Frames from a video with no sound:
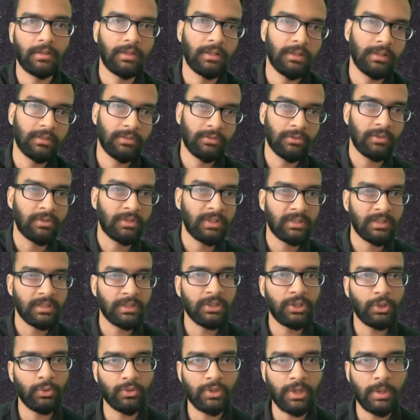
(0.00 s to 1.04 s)
So this is
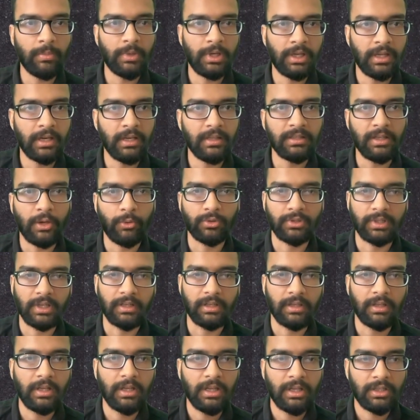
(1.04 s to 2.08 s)
user builder is
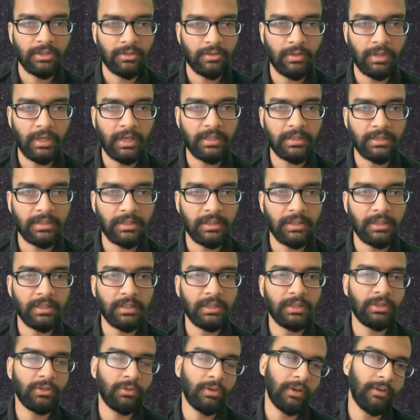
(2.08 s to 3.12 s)
outside. So let's say
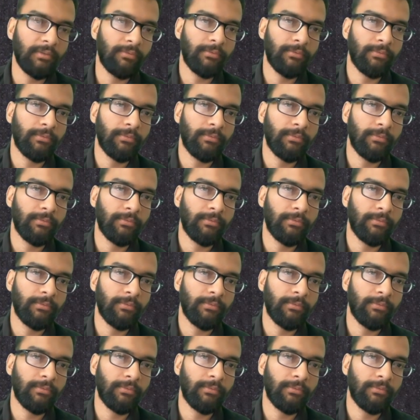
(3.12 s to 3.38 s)
you have